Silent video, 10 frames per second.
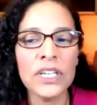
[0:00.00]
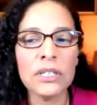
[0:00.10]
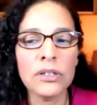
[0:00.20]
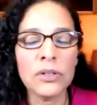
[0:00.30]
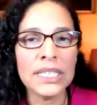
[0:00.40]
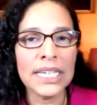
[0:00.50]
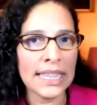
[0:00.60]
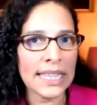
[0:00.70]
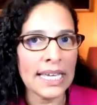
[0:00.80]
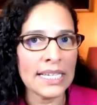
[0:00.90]
video
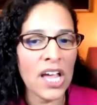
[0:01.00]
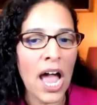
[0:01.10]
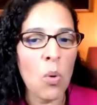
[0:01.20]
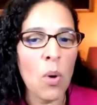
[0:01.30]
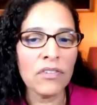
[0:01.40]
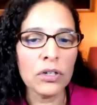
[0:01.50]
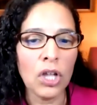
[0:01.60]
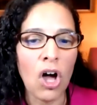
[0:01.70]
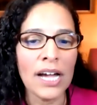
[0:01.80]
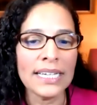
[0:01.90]
length is however
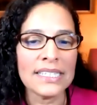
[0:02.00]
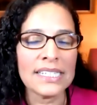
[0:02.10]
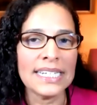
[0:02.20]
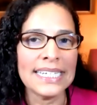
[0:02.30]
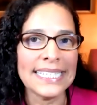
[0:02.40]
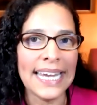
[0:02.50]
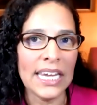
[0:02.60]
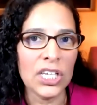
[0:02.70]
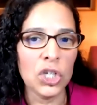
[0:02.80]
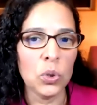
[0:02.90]
long it's going to
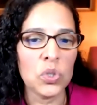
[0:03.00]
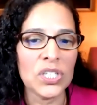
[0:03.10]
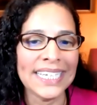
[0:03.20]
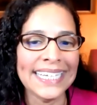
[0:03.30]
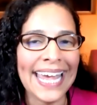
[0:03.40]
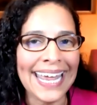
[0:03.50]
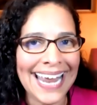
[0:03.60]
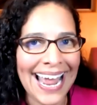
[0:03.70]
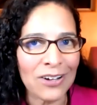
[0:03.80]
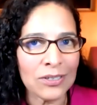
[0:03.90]
take you to get
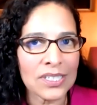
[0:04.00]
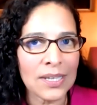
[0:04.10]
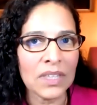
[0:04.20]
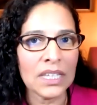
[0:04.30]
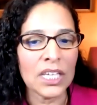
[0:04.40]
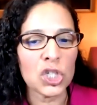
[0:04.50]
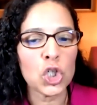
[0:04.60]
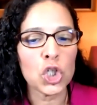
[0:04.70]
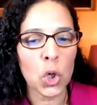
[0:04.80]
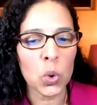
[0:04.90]
out something that
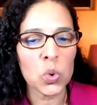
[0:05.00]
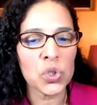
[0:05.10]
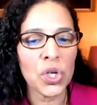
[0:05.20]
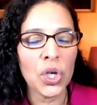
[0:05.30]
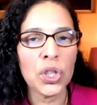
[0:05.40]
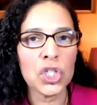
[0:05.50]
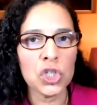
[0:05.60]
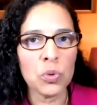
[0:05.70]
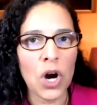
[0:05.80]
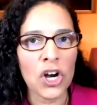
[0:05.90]
shows that
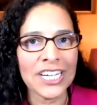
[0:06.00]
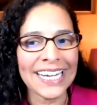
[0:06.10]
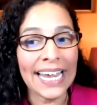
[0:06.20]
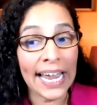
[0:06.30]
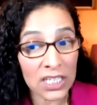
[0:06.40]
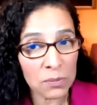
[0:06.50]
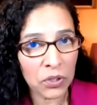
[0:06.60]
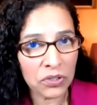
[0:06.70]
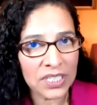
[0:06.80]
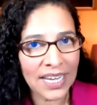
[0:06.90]
you are an
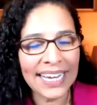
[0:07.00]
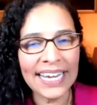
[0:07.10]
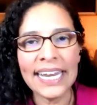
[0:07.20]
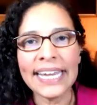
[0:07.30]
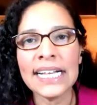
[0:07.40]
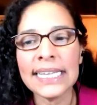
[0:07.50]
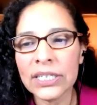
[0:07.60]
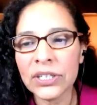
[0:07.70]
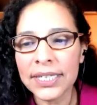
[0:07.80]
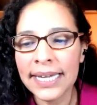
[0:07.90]
expert in a
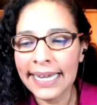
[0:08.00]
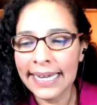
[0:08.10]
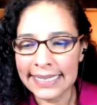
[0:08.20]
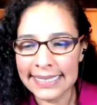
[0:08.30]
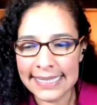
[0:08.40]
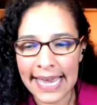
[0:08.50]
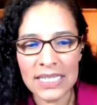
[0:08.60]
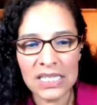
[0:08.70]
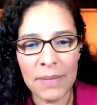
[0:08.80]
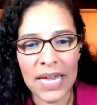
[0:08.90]
clear and
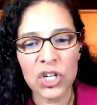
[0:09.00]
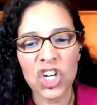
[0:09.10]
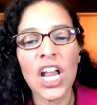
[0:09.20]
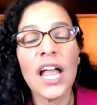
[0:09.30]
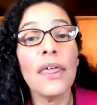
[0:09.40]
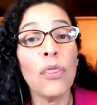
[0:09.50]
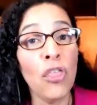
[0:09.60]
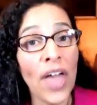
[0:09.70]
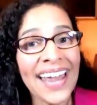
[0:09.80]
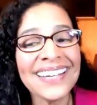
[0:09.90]
concise manner.
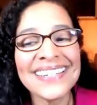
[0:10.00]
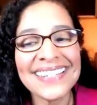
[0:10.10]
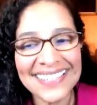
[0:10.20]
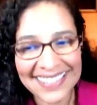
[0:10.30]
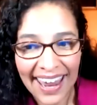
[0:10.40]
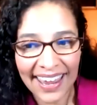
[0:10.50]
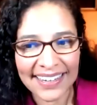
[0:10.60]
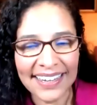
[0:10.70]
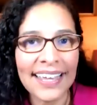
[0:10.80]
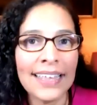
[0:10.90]
That
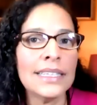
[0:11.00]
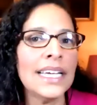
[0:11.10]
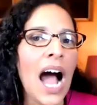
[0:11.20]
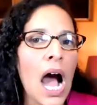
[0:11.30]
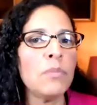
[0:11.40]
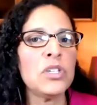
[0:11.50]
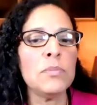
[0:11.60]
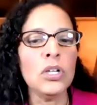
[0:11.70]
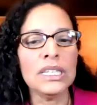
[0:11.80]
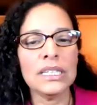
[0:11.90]
said, the
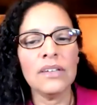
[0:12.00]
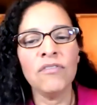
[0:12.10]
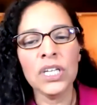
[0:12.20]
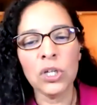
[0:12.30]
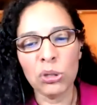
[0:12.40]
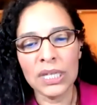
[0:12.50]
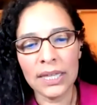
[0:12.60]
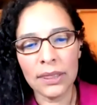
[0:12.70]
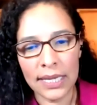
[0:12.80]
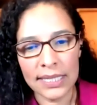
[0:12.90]
optimal video
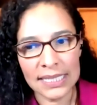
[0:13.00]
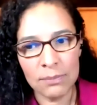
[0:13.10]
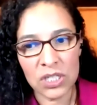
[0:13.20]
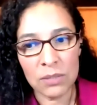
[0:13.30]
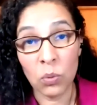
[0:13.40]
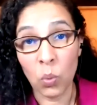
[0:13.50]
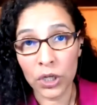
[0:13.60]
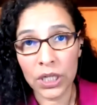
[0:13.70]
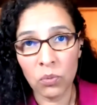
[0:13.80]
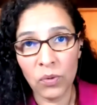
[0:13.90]
length that seems to be
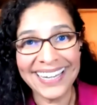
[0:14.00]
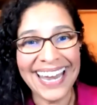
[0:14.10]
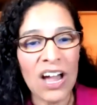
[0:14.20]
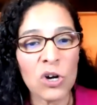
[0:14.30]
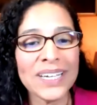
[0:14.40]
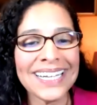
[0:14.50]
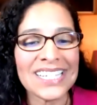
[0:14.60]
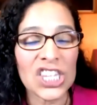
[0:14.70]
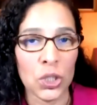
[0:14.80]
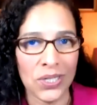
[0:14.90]
working right now
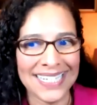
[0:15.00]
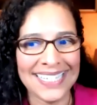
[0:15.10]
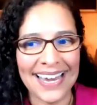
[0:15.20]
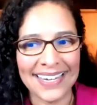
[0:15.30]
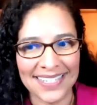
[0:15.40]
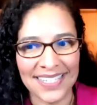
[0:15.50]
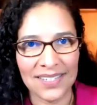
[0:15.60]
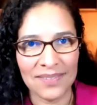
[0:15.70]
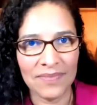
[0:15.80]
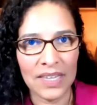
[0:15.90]
is thirty
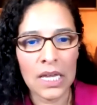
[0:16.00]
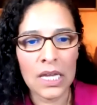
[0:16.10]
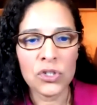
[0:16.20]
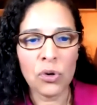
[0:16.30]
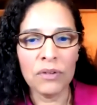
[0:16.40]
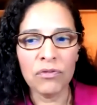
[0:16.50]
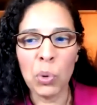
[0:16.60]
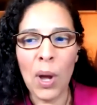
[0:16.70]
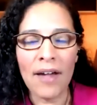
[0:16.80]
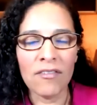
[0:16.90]
seconds. So if
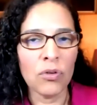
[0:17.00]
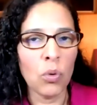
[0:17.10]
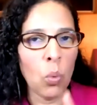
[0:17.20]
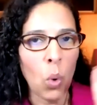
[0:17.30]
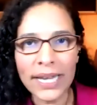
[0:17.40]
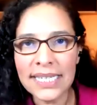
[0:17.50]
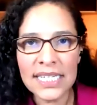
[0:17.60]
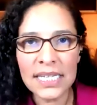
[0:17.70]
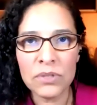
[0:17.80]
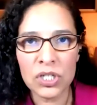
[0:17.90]
you have one
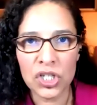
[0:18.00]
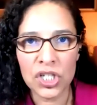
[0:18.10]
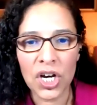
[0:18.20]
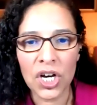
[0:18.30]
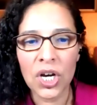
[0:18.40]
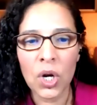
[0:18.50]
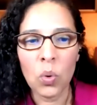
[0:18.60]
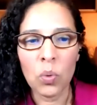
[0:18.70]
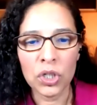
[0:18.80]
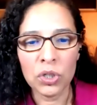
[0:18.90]
tip to share
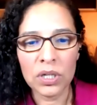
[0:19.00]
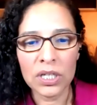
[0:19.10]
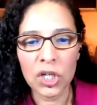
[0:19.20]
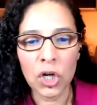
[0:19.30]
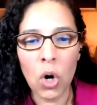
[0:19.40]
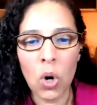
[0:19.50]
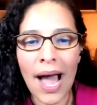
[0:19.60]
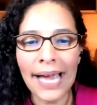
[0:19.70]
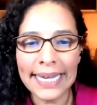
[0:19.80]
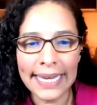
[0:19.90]
where you can go
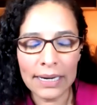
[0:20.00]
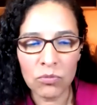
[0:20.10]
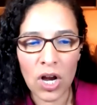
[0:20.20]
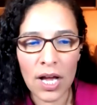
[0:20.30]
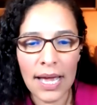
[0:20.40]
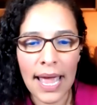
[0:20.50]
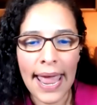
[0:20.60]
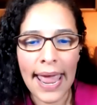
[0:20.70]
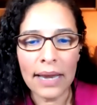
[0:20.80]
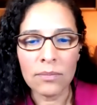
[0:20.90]
on camera
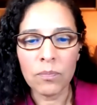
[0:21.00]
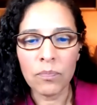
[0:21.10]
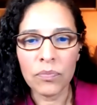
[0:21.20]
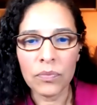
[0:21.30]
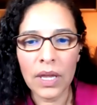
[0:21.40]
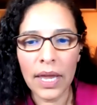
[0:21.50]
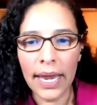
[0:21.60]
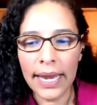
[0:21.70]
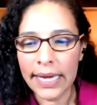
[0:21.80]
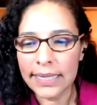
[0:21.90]
and,
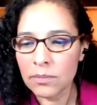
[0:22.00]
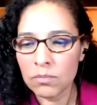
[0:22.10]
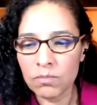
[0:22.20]
and